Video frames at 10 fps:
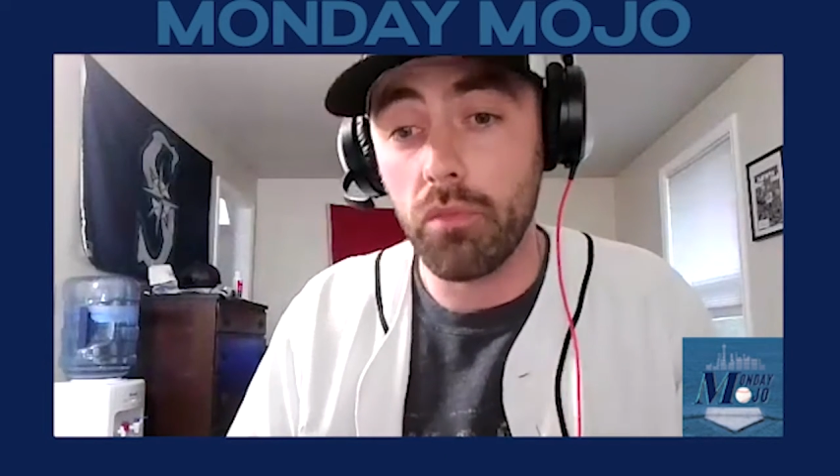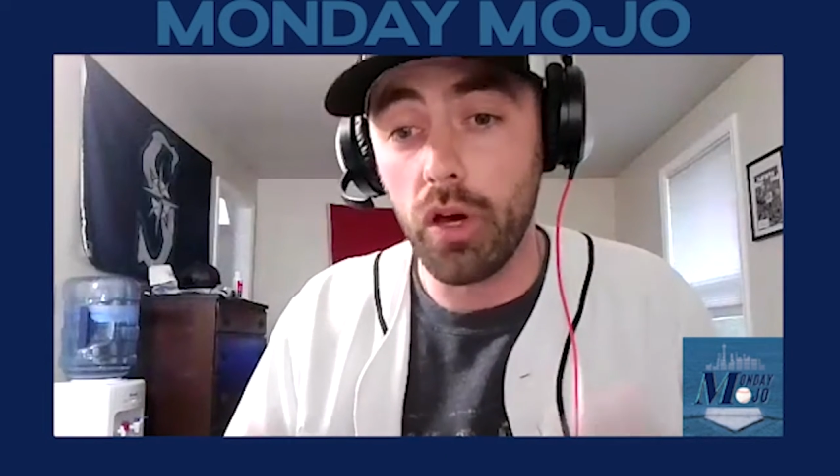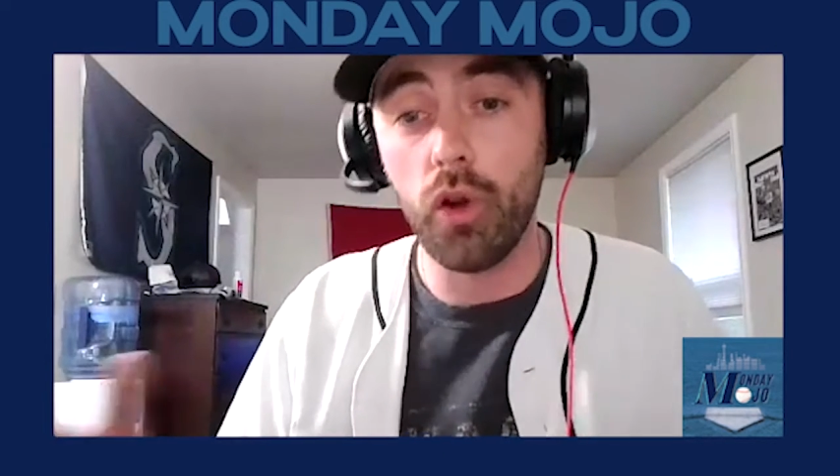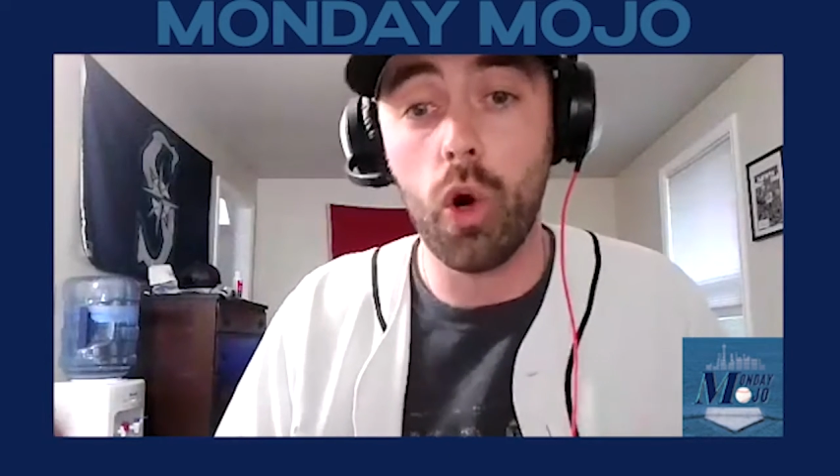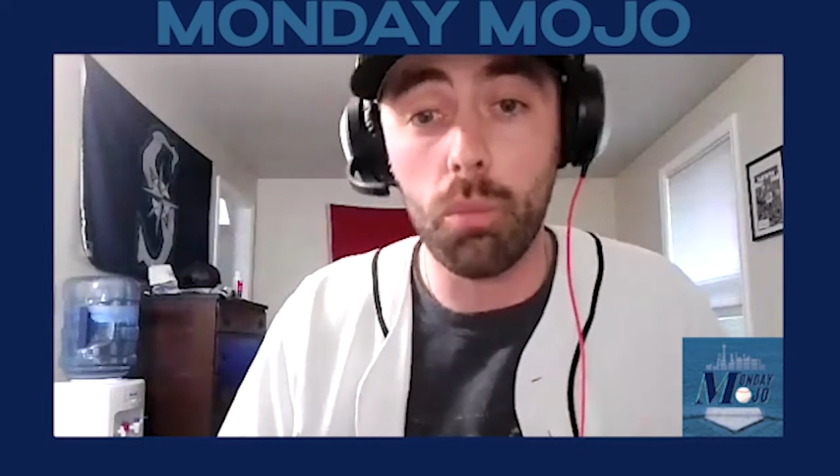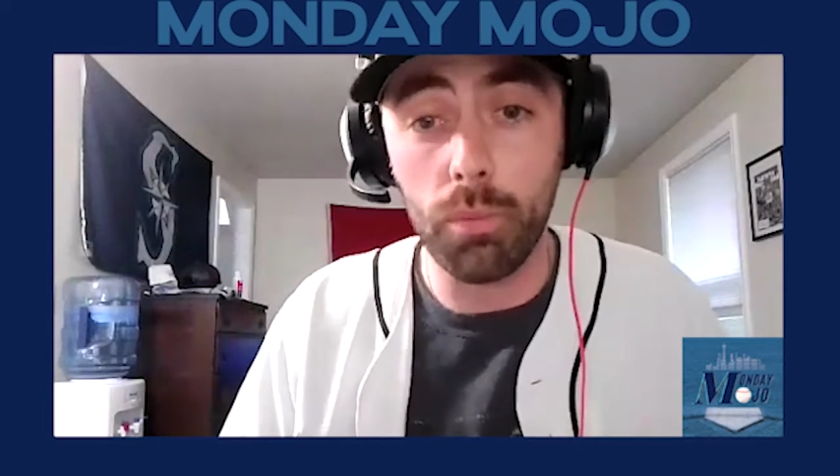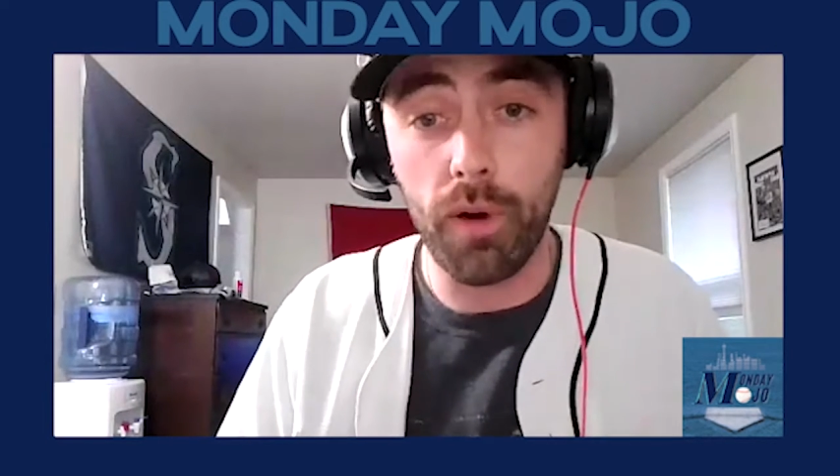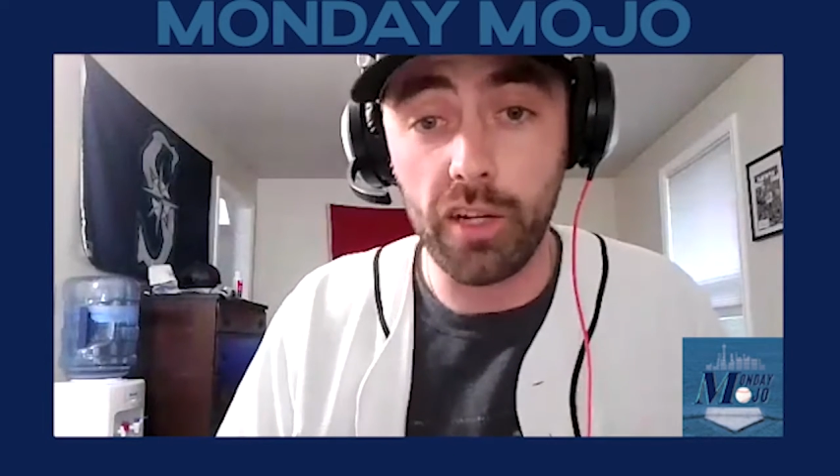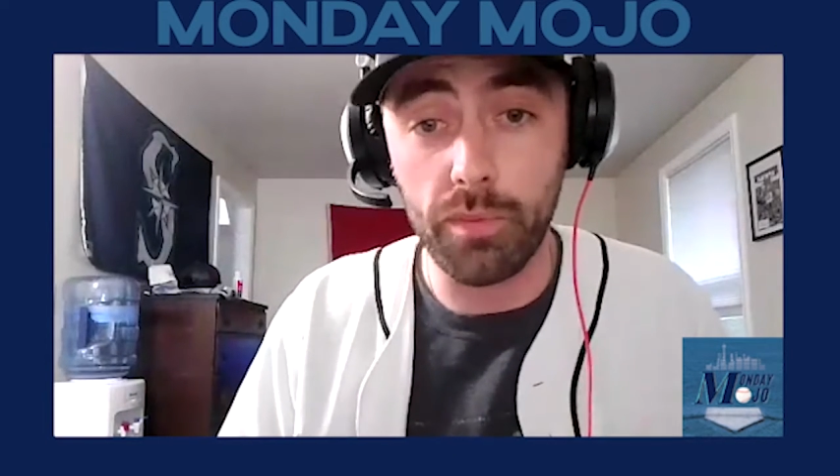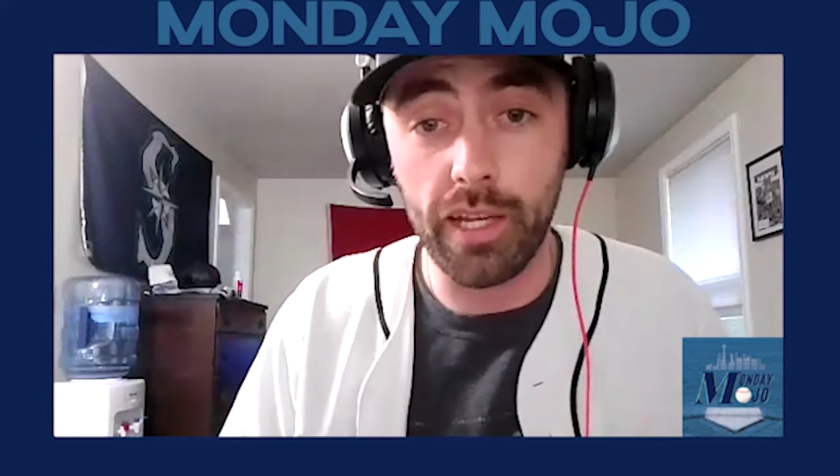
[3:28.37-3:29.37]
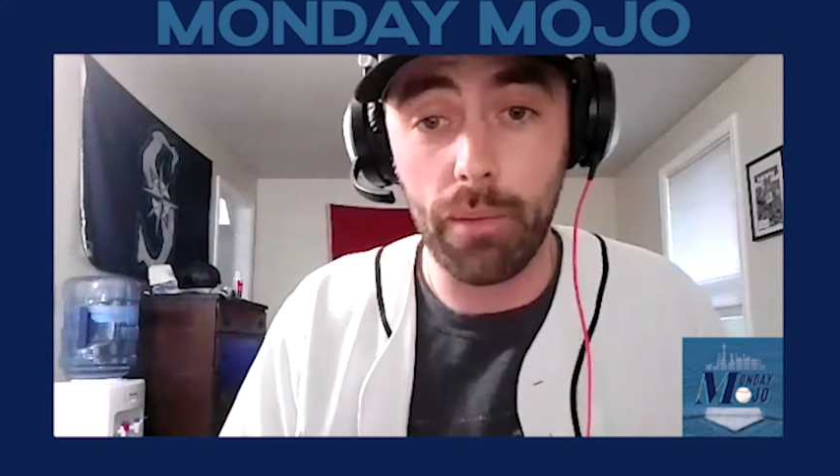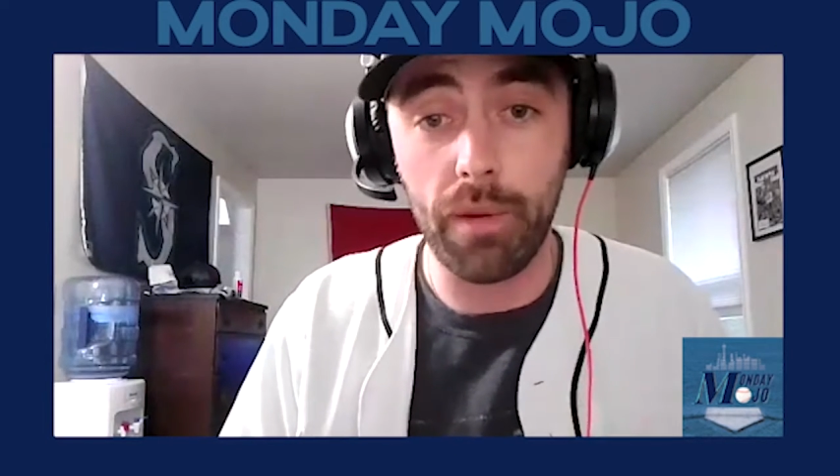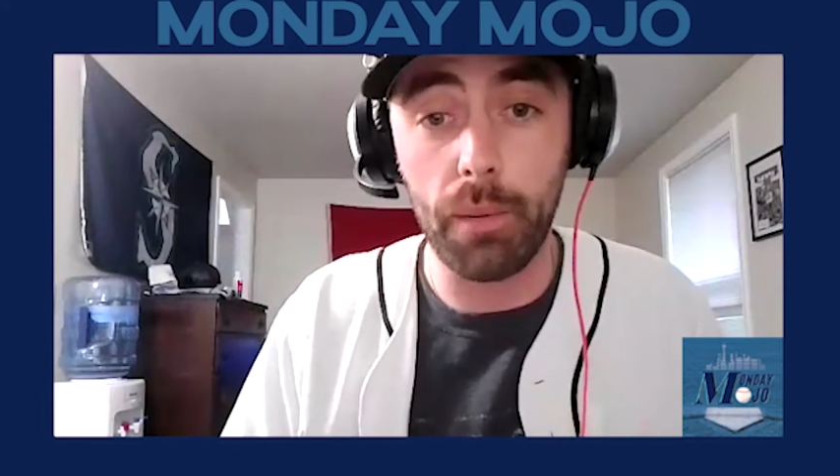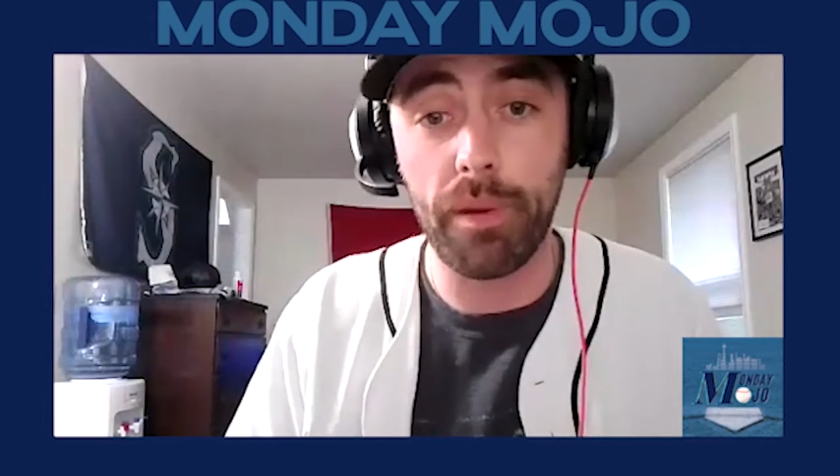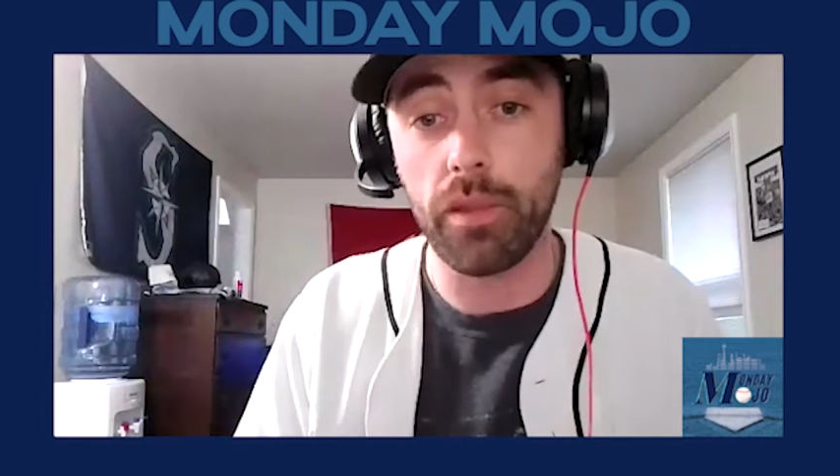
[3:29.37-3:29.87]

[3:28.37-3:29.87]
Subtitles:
a normal prospect coming up by